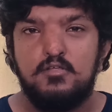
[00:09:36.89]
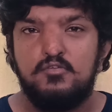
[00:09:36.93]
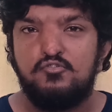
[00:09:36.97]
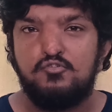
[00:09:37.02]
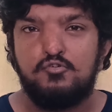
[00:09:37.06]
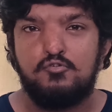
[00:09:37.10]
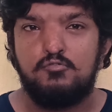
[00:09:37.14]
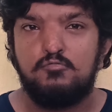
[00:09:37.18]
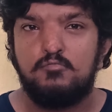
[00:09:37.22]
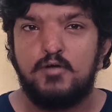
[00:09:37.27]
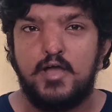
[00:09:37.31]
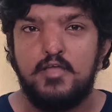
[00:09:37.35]

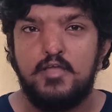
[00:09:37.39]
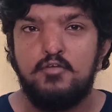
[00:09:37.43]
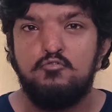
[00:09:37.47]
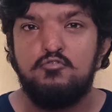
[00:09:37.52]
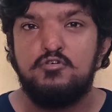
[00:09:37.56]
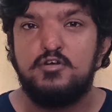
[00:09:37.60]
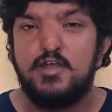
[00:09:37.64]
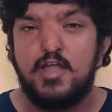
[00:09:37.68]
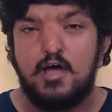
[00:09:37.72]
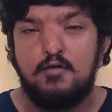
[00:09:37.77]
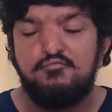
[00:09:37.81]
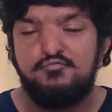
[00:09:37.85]
So I
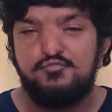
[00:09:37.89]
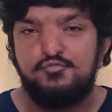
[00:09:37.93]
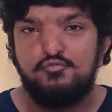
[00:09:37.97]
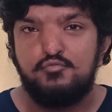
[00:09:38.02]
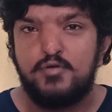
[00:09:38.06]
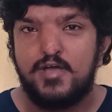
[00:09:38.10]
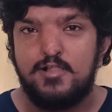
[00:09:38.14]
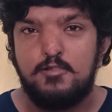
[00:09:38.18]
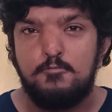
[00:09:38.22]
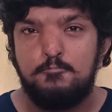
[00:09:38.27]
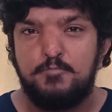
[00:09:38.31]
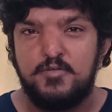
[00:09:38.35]
would love to
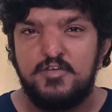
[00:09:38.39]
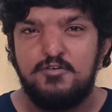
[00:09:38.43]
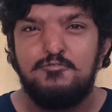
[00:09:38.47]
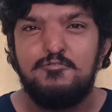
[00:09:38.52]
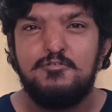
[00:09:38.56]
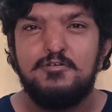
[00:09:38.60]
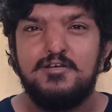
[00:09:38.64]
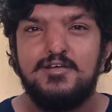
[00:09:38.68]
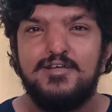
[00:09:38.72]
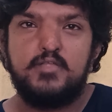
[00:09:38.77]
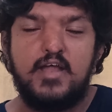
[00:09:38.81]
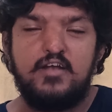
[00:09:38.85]
help
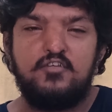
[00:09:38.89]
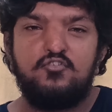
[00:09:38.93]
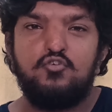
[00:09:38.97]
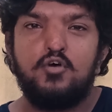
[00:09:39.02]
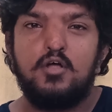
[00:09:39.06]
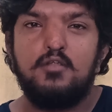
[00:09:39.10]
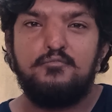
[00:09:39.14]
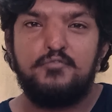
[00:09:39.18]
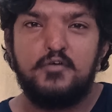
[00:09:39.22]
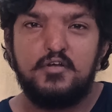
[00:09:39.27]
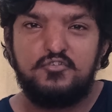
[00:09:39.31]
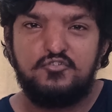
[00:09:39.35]
you. That's
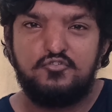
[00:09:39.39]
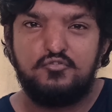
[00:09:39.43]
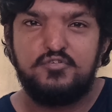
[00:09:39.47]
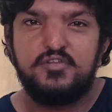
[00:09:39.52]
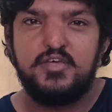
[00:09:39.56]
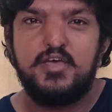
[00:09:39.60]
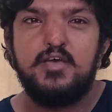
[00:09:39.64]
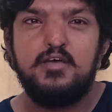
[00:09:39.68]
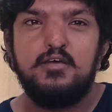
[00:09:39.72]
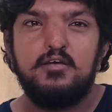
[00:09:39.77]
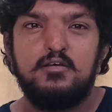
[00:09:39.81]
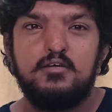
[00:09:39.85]
all for
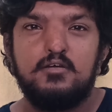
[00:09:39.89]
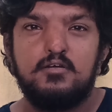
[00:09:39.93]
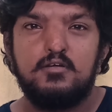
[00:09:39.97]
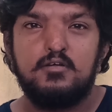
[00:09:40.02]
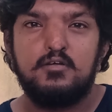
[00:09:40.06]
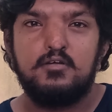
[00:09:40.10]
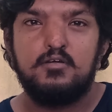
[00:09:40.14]
today.